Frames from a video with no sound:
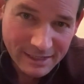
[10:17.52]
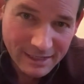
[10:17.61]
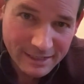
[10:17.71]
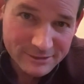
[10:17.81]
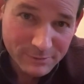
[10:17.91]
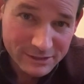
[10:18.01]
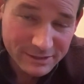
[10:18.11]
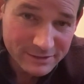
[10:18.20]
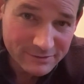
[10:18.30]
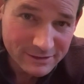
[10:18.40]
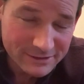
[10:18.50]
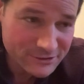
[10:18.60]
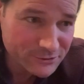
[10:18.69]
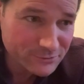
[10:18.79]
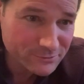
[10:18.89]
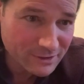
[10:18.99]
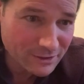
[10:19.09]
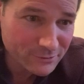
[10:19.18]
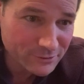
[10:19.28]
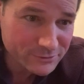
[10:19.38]
especially to
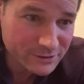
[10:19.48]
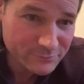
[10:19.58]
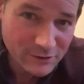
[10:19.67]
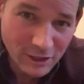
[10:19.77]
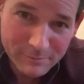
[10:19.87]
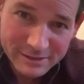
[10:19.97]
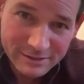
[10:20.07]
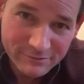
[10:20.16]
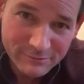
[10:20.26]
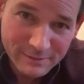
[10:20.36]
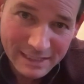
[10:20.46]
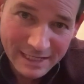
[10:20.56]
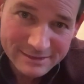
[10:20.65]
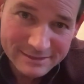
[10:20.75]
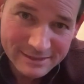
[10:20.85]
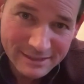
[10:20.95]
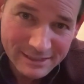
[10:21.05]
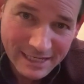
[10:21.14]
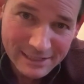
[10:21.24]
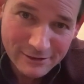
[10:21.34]
all those who've commented from the last
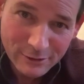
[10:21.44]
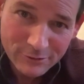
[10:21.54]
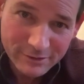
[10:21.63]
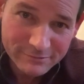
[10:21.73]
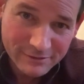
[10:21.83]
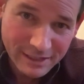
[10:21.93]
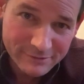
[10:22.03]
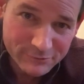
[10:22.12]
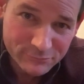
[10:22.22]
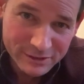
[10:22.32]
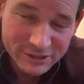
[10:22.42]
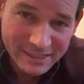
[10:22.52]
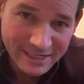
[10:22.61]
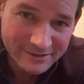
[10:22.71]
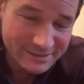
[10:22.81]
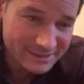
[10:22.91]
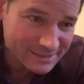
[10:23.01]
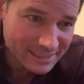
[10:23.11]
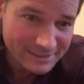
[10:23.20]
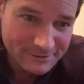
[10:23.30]
Catalog 35. You've reached out and
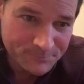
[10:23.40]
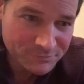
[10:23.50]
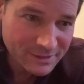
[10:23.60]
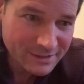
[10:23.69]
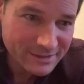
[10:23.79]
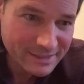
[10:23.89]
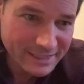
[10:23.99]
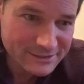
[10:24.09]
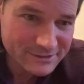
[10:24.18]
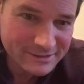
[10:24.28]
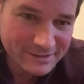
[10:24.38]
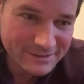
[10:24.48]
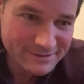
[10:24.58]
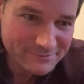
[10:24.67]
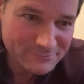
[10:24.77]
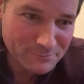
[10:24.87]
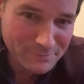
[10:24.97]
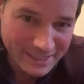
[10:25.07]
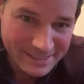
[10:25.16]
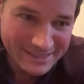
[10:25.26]
said thanks for
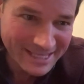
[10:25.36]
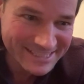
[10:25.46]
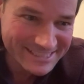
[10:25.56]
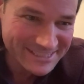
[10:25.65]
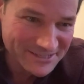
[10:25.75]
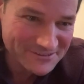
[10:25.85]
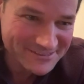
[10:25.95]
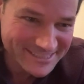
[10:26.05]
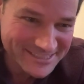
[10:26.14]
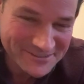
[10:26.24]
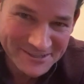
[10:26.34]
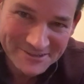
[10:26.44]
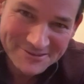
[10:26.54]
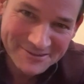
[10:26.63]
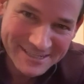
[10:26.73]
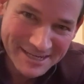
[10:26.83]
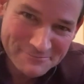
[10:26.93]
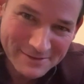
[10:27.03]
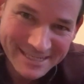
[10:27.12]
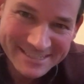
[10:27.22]
making that. You know, it was a
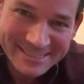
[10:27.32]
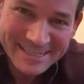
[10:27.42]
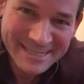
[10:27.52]
239-page